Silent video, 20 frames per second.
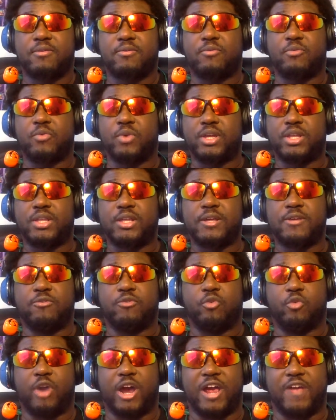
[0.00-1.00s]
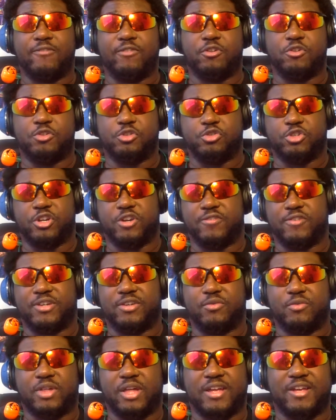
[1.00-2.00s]
really rival
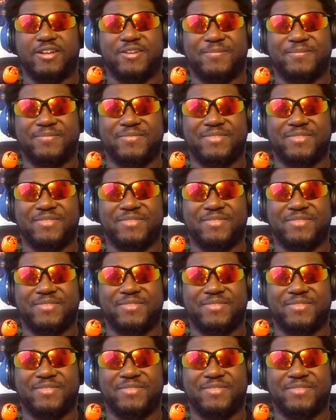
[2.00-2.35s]
driven, like